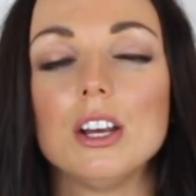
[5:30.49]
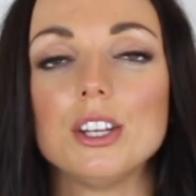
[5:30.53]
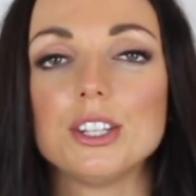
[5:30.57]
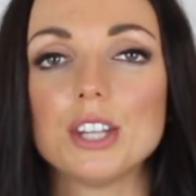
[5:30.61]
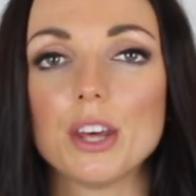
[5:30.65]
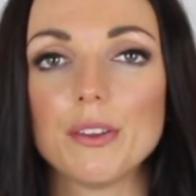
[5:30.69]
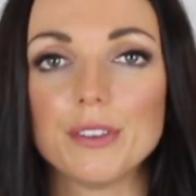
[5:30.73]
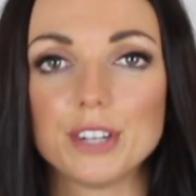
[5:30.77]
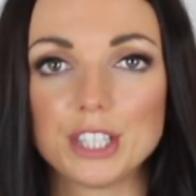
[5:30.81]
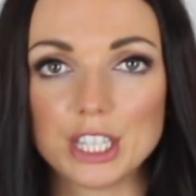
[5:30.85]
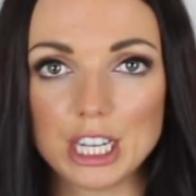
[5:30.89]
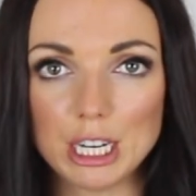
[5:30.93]

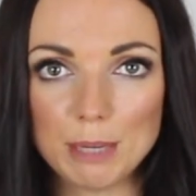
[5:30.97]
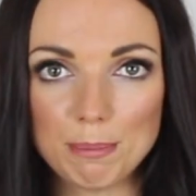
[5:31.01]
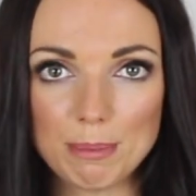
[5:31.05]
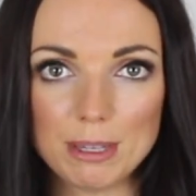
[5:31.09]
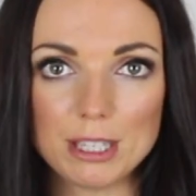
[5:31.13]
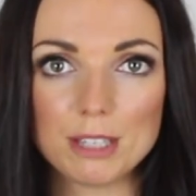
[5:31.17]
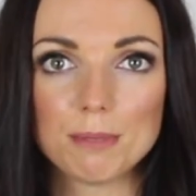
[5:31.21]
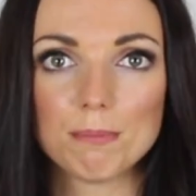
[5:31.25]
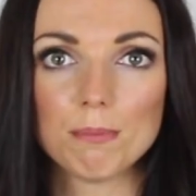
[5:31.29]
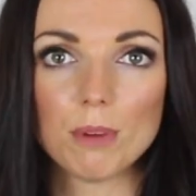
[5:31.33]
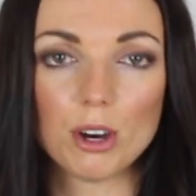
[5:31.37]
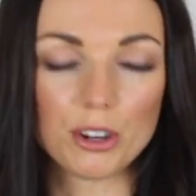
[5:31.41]
So the
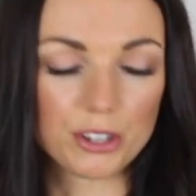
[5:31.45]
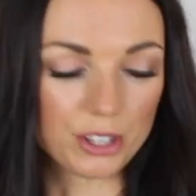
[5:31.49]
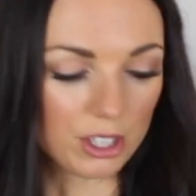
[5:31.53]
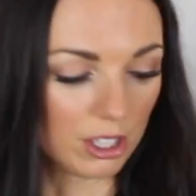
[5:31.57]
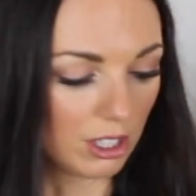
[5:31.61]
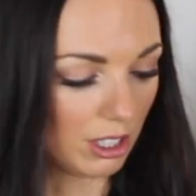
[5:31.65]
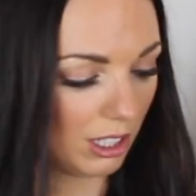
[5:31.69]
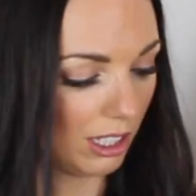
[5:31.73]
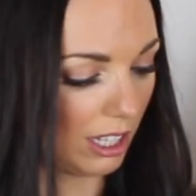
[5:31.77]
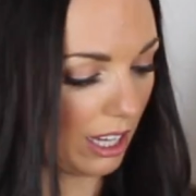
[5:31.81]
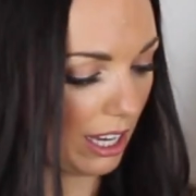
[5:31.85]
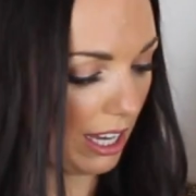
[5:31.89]
cheapest
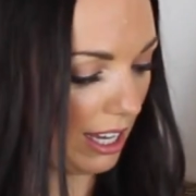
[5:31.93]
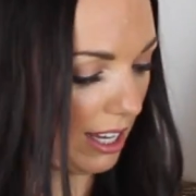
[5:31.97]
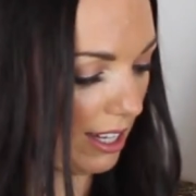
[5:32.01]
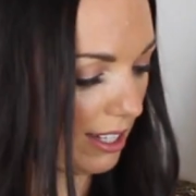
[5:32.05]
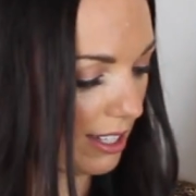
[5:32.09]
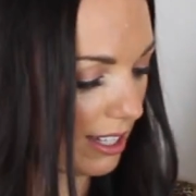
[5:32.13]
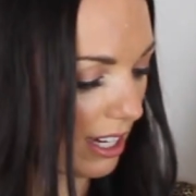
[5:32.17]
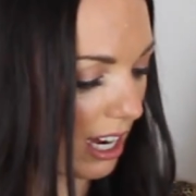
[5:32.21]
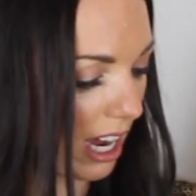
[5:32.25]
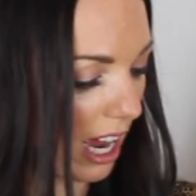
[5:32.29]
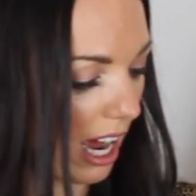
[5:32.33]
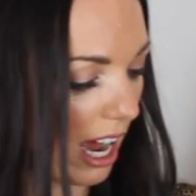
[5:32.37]
model,
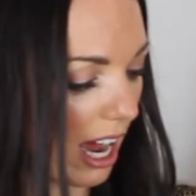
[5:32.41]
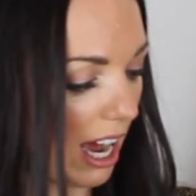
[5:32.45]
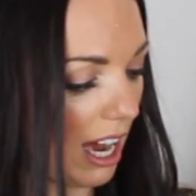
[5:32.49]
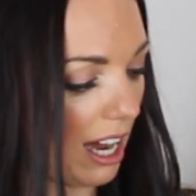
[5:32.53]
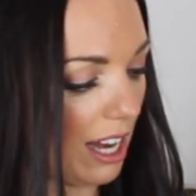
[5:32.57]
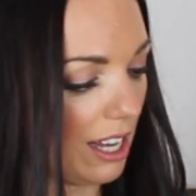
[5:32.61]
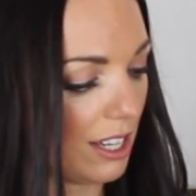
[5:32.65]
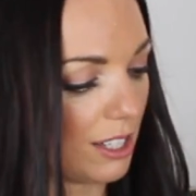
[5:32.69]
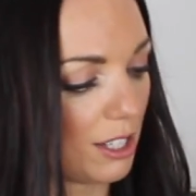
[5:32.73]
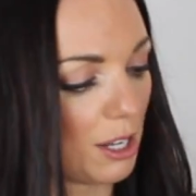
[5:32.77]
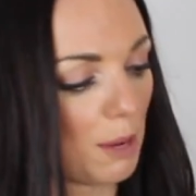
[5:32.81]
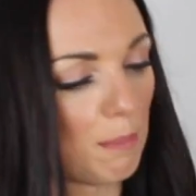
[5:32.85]
it
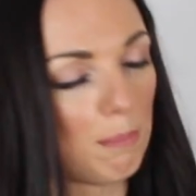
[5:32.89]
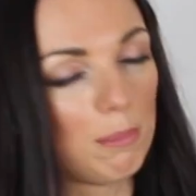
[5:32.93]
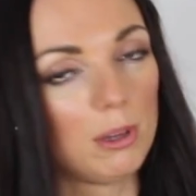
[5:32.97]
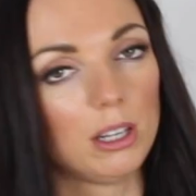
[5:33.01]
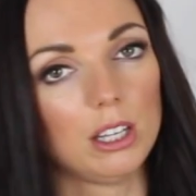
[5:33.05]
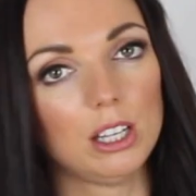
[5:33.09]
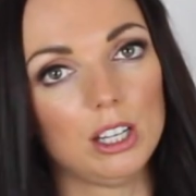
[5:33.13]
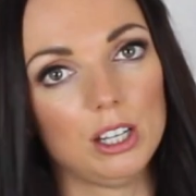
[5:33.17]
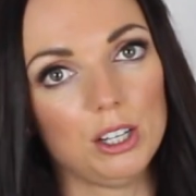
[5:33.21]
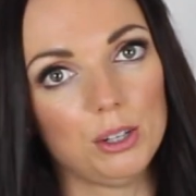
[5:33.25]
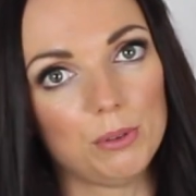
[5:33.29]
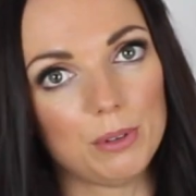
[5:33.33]
has
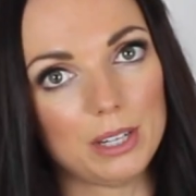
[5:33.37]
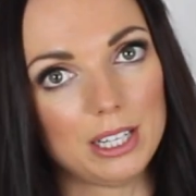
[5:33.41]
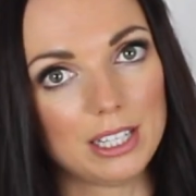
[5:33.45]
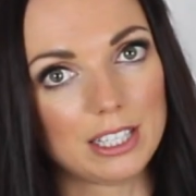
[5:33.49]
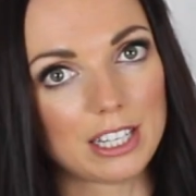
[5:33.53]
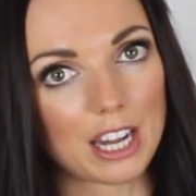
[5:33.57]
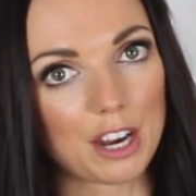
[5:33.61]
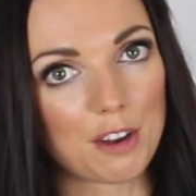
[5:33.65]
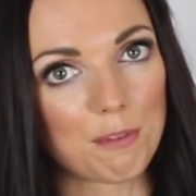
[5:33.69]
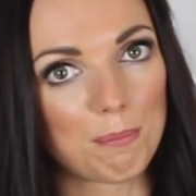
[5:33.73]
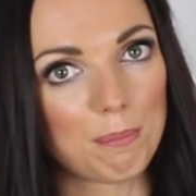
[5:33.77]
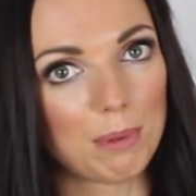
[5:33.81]
blue
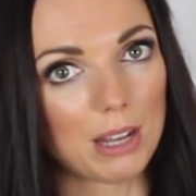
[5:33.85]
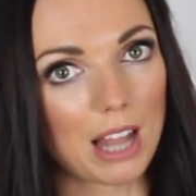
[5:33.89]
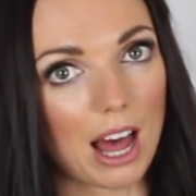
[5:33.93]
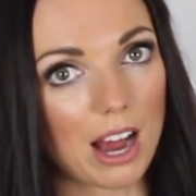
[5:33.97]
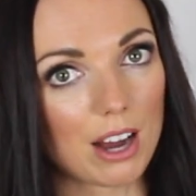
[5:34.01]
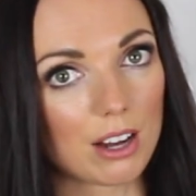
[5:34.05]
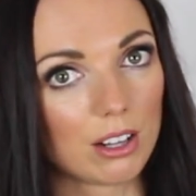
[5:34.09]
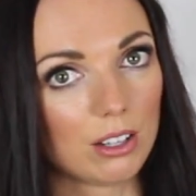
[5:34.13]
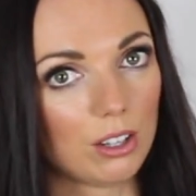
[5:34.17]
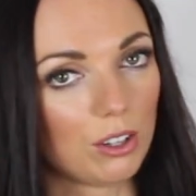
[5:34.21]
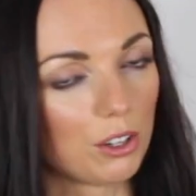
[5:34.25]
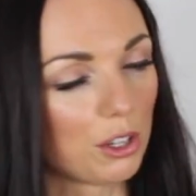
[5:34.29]
instead of
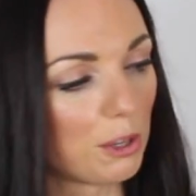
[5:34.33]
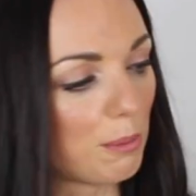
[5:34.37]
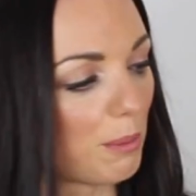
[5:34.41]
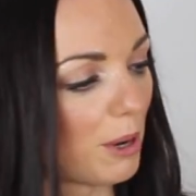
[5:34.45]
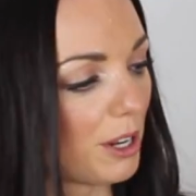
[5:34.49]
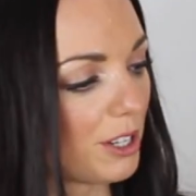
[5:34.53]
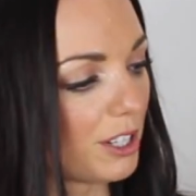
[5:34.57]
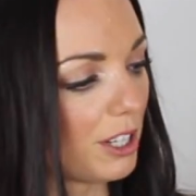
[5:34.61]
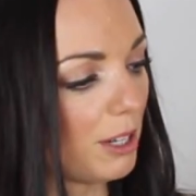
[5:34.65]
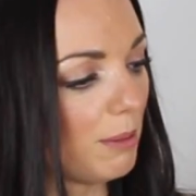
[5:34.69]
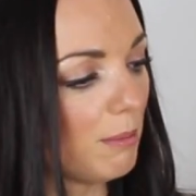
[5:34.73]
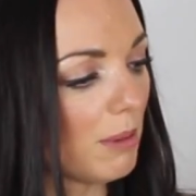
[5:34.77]
black along the
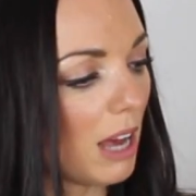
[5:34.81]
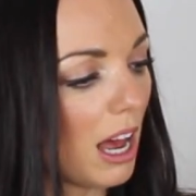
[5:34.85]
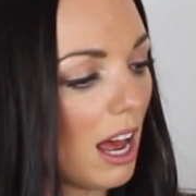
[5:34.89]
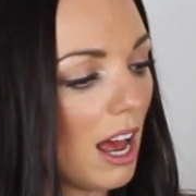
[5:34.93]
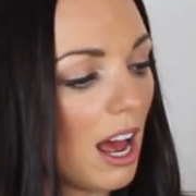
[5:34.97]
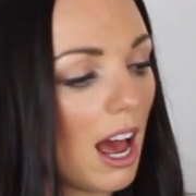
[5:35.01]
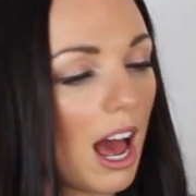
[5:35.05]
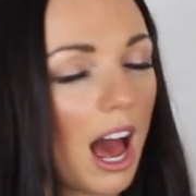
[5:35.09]
bottom,